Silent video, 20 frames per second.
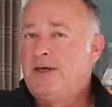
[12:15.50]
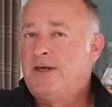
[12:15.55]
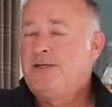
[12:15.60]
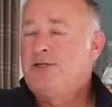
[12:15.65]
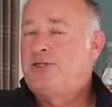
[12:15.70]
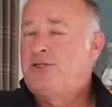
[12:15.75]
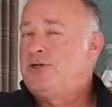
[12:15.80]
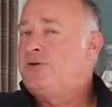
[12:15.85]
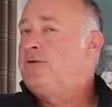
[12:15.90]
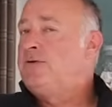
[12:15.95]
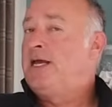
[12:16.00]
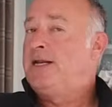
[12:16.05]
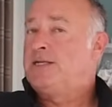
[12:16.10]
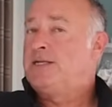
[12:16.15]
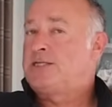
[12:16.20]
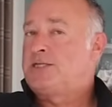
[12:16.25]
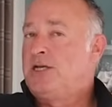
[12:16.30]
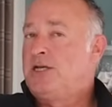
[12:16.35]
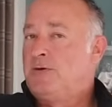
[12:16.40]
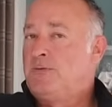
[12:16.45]
then do
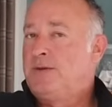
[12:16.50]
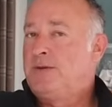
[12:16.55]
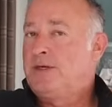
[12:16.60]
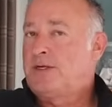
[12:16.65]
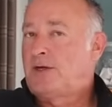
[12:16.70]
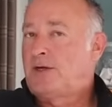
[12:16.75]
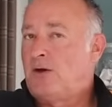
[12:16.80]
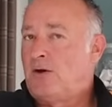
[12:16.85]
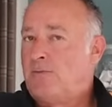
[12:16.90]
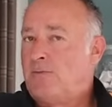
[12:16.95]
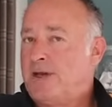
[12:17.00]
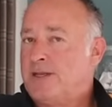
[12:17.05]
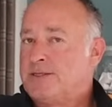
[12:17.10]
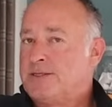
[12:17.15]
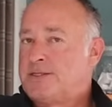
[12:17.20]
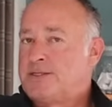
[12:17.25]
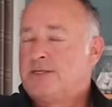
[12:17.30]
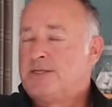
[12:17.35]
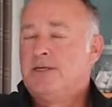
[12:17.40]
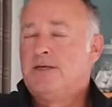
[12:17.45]
let us know in the
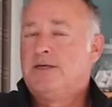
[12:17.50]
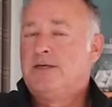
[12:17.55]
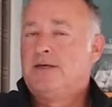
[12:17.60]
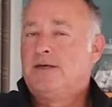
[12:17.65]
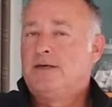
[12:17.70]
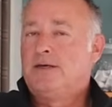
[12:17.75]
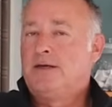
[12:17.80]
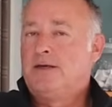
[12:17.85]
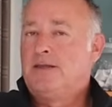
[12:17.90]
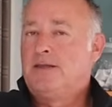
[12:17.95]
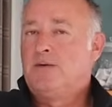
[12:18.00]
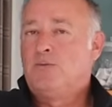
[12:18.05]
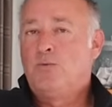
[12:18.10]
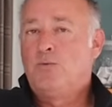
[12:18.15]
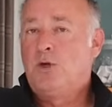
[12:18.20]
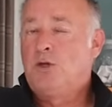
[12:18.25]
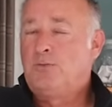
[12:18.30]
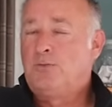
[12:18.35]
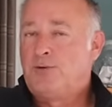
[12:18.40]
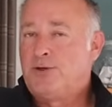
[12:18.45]
comments, and
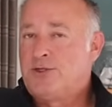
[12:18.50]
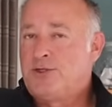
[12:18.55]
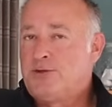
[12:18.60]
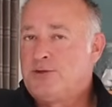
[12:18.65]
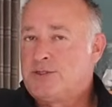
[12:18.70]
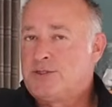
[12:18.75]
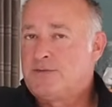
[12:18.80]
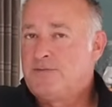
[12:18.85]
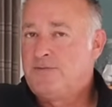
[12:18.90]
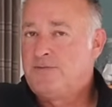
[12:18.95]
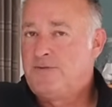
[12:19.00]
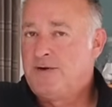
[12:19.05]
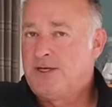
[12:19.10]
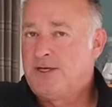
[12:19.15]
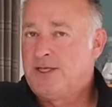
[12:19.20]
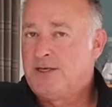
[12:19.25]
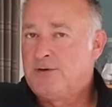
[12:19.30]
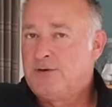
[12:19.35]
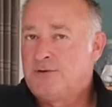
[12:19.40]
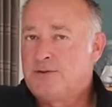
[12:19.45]
then we'll produce some
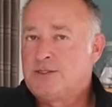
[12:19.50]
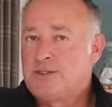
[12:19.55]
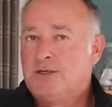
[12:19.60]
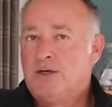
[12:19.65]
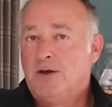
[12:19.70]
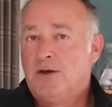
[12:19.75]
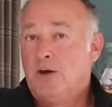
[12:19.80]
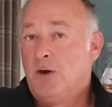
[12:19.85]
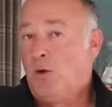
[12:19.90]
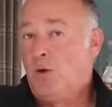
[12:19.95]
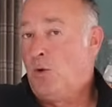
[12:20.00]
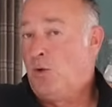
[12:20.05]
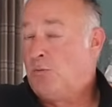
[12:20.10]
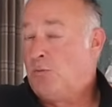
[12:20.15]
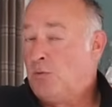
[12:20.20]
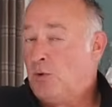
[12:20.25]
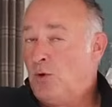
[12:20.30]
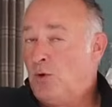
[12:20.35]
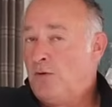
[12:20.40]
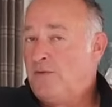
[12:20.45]
videos
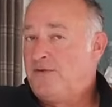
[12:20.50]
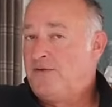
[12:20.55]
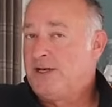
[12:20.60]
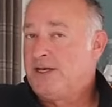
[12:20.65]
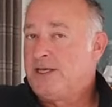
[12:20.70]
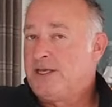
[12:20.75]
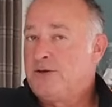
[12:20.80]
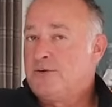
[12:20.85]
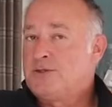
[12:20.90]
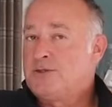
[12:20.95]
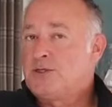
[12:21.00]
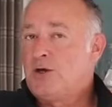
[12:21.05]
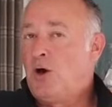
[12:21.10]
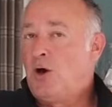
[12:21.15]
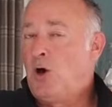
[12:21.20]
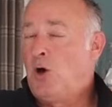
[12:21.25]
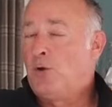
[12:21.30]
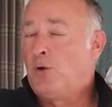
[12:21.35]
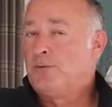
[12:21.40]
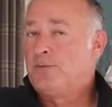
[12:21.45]
or more videos
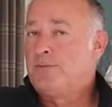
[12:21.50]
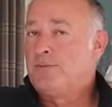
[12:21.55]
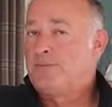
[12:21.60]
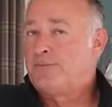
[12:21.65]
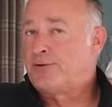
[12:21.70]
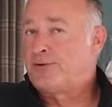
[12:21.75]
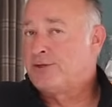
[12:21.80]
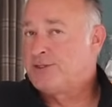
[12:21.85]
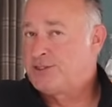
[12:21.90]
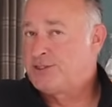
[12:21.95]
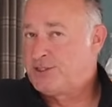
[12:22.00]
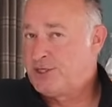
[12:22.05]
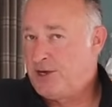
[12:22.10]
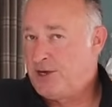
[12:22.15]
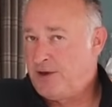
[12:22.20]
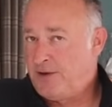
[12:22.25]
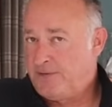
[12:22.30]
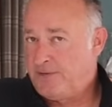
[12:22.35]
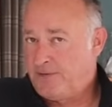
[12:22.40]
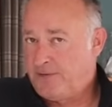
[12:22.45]
on
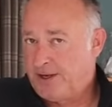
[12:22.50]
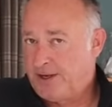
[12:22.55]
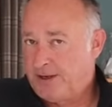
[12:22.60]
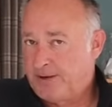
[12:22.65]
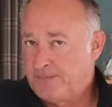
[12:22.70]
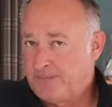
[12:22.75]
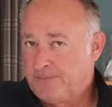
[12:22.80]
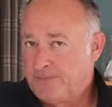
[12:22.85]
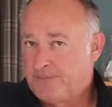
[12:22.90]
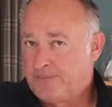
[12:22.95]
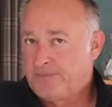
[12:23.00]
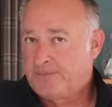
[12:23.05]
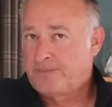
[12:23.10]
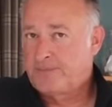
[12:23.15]
preserving.